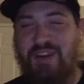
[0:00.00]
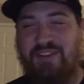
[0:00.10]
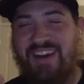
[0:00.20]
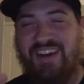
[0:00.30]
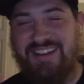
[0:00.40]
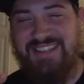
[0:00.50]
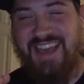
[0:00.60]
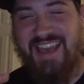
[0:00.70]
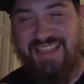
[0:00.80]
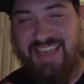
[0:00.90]
of a heart
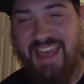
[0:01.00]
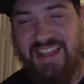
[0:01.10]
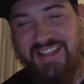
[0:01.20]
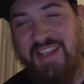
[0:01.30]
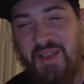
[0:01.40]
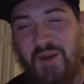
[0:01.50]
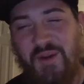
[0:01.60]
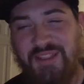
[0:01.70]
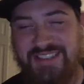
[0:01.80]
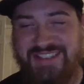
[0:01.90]
attack, that
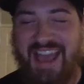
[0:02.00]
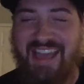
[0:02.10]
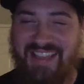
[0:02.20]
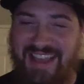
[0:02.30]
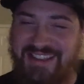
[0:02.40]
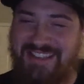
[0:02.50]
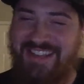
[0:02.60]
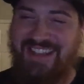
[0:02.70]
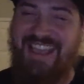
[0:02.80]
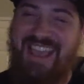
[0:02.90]
or the Skyline
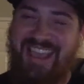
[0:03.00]
chili?